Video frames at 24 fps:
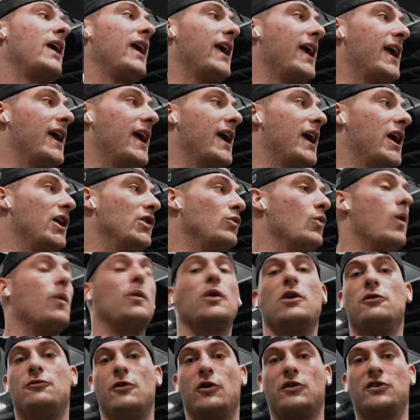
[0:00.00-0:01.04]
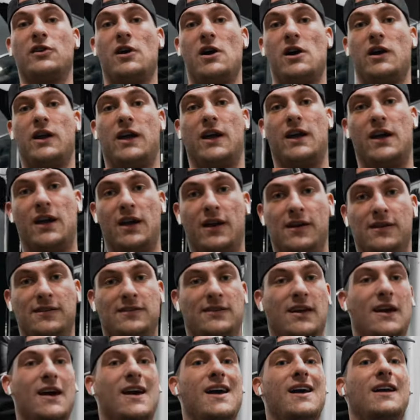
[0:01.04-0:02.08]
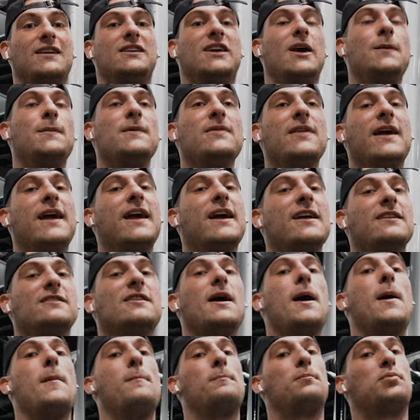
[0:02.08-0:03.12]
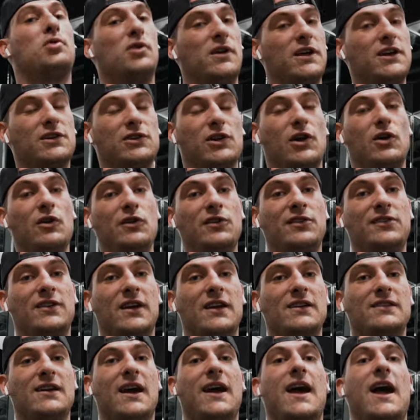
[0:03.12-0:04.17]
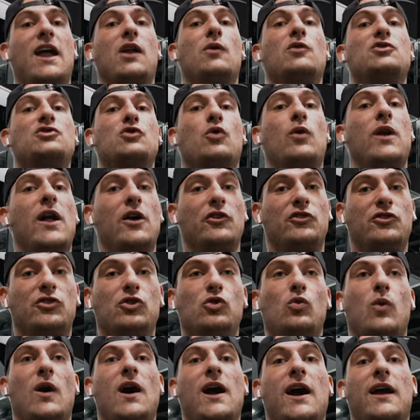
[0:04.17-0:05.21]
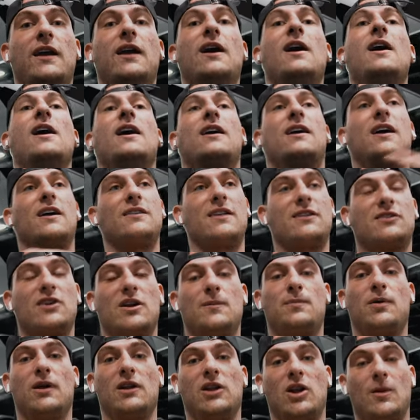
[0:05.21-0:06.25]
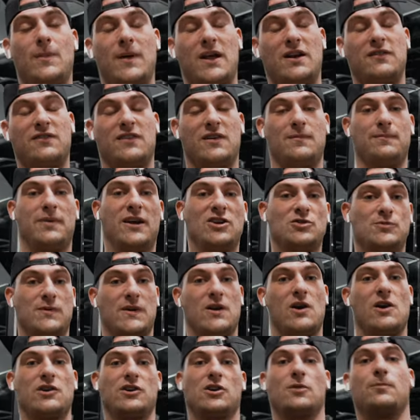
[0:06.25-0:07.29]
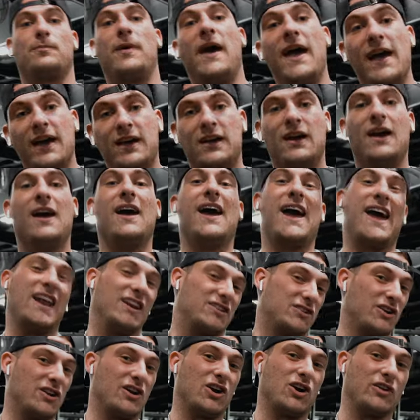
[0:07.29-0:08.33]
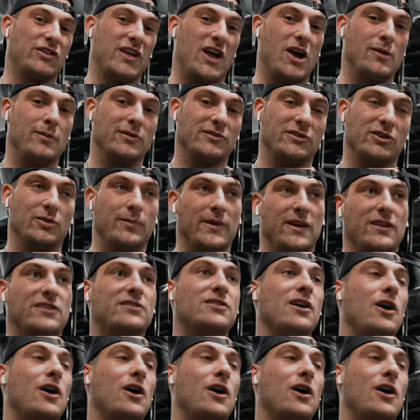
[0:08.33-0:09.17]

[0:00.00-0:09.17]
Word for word: And what we're gonna focus on is keeping the hands pretty close and tight. I don't want you going out too wide, because that's gonna put a little bit of impingement on your pec, and it's gonna hurt the elbows a little bit.